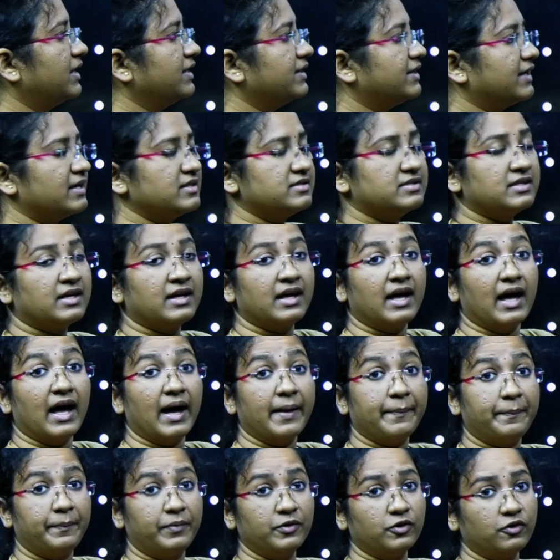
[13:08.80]
it has
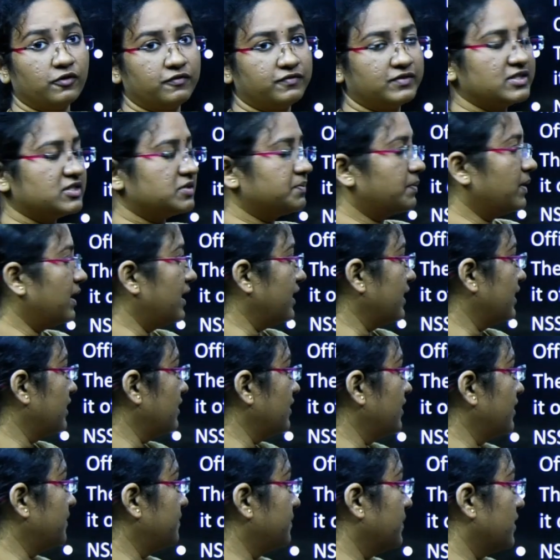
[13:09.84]
approved this
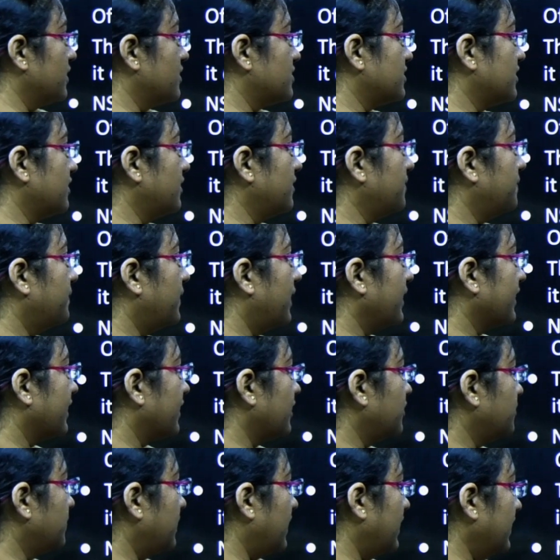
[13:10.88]
particular merger back
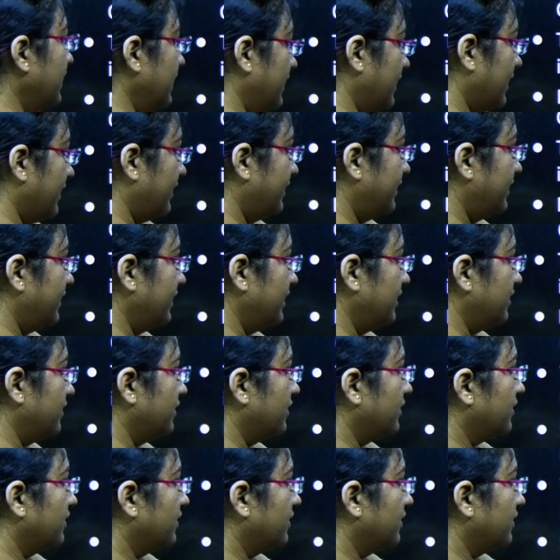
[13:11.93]
in 2019.